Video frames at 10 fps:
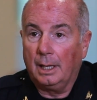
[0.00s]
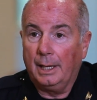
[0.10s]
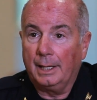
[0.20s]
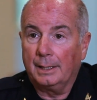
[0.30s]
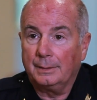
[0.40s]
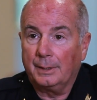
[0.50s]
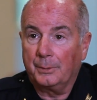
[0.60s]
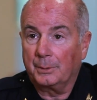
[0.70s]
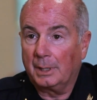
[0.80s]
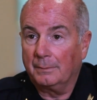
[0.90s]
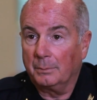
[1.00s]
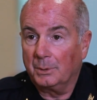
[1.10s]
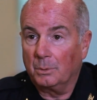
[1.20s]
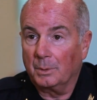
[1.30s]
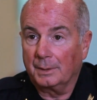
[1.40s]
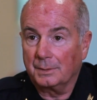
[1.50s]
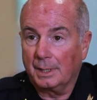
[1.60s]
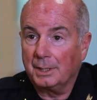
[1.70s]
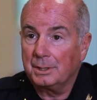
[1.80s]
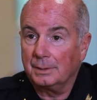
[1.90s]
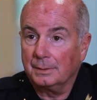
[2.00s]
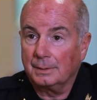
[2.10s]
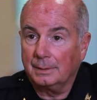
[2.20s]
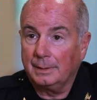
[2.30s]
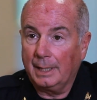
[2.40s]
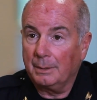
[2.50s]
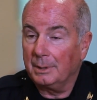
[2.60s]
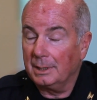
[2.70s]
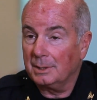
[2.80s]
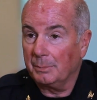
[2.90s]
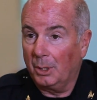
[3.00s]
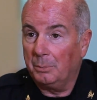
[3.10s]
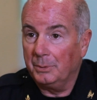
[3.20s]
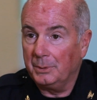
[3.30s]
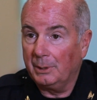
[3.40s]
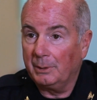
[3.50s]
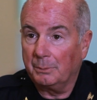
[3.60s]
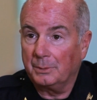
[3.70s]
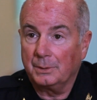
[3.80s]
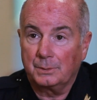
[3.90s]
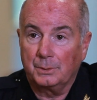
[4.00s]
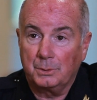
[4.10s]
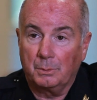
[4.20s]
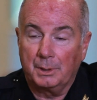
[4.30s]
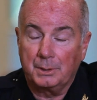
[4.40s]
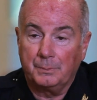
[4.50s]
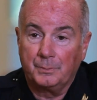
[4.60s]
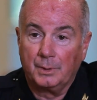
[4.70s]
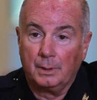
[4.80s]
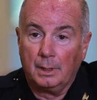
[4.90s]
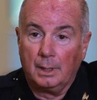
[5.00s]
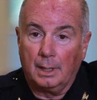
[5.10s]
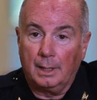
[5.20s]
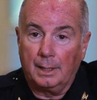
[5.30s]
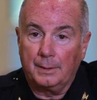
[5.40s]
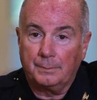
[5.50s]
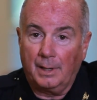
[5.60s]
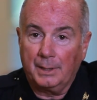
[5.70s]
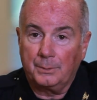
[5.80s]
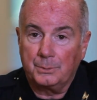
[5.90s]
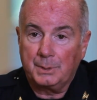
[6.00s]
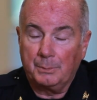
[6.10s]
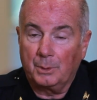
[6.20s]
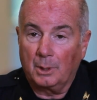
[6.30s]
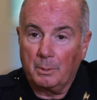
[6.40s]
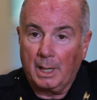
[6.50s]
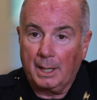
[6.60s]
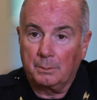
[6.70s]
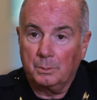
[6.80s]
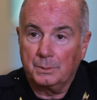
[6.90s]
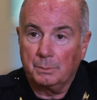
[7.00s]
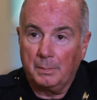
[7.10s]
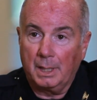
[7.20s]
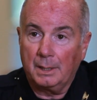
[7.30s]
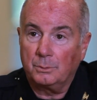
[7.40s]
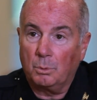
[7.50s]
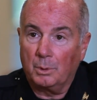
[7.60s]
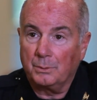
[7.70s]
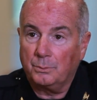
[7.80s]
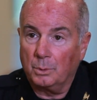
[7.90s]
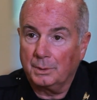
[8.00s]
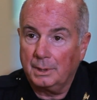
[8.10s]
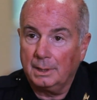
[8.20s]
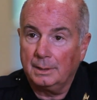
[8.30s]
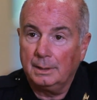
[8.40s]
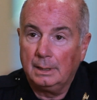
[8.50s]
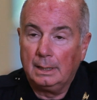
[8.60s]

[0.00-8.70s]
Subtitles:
and other government organizations that, hey, we need some help in dealing with this situation. The final seminar we had was in May of 2014.